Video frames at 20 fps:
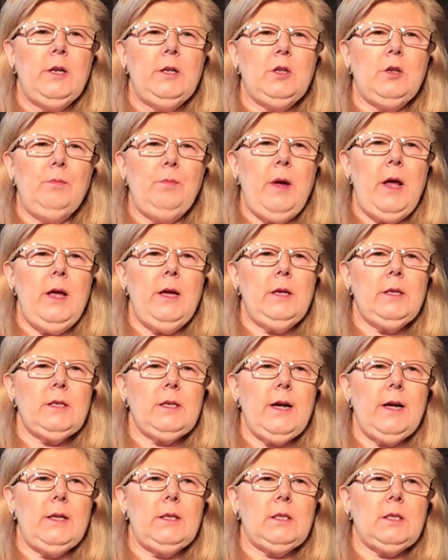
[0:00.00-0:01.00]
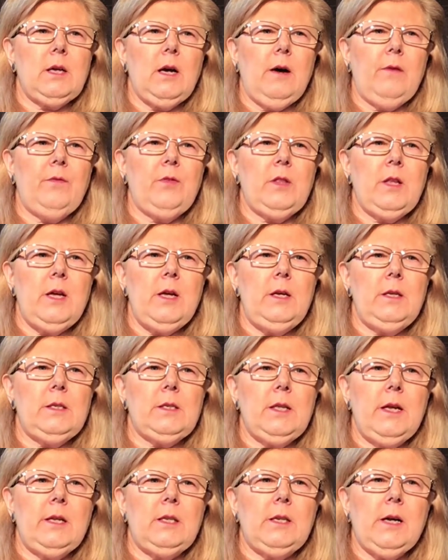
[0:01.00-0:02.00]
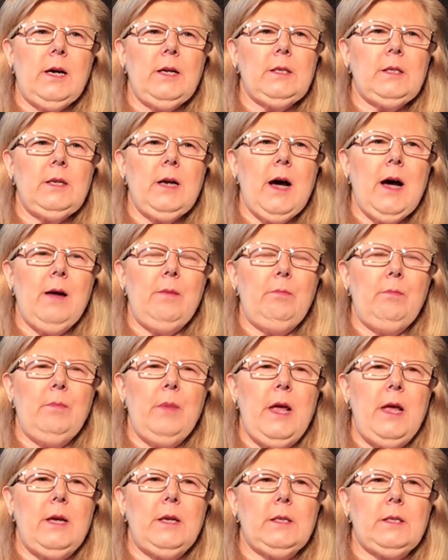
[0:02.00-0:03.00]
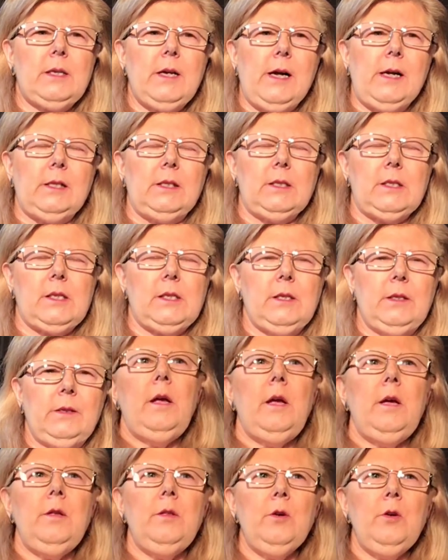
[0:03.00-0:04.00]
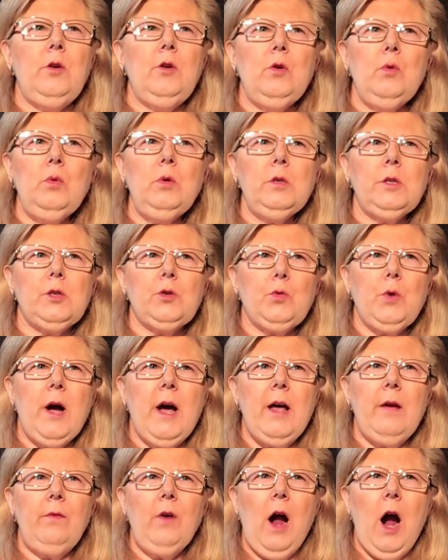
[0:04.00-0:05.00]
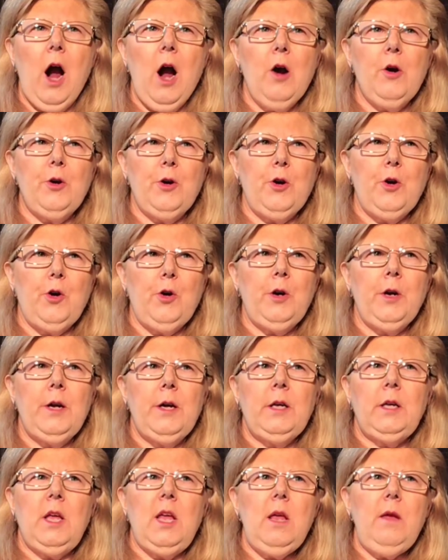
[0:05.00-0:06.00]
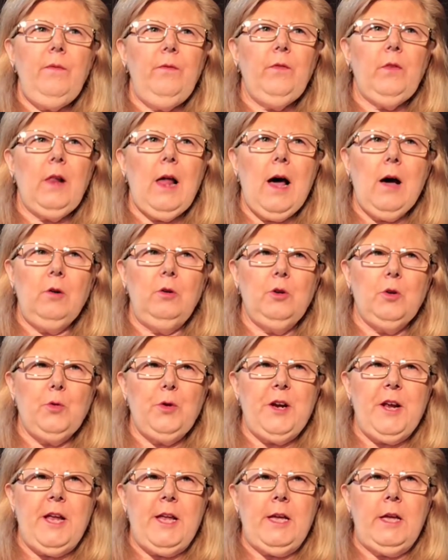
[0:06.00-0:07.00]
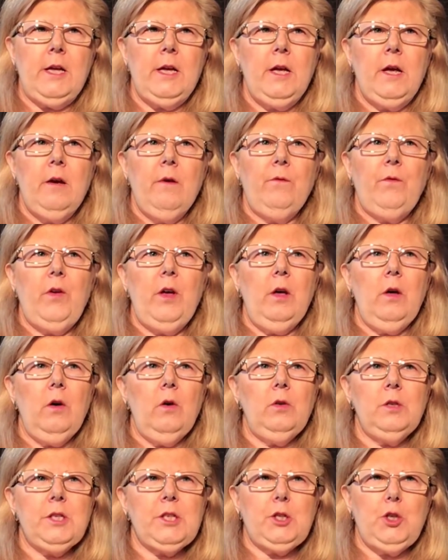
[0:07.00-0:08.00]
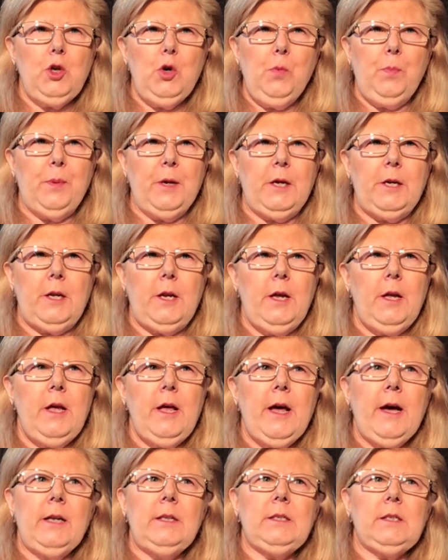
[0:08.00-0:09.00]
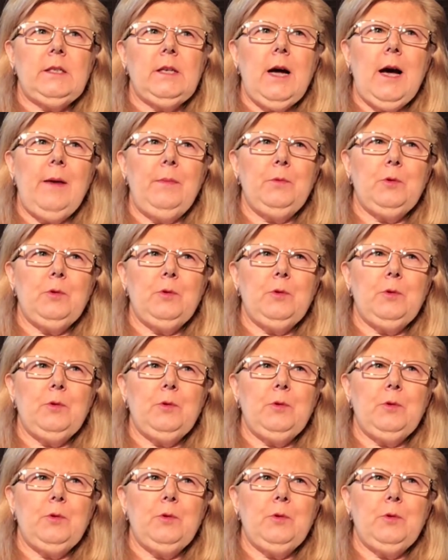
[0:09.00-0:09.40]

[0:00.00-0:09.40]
to make sense of things that does not make sense, either you will strive harder, keep floundering, feel stupid, and stop